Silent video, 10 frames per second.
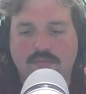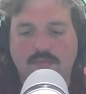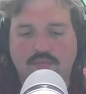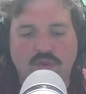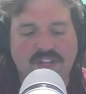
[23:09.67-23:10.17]

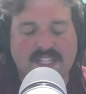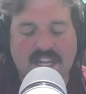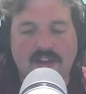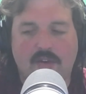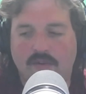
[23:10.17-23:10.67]

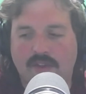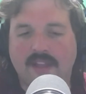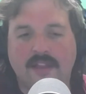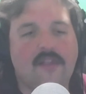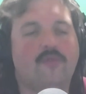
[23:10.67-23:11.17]
risking all there
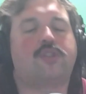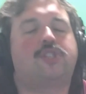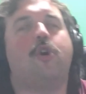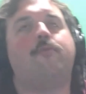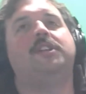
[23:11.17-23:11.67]
were
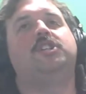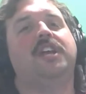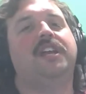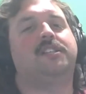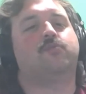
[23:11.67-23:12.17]
so many
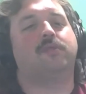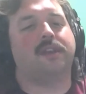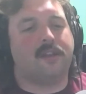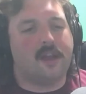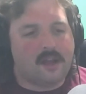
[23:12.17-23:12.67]
chances where
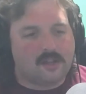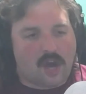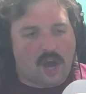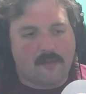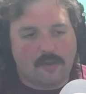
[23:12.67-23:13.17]
like
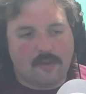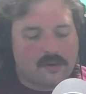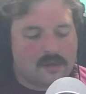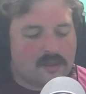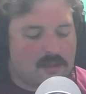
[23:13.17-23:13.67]
Tamu or
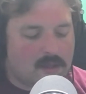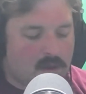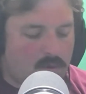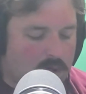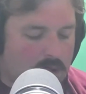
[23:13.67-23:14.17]

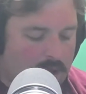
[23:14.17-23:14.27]
DeLillo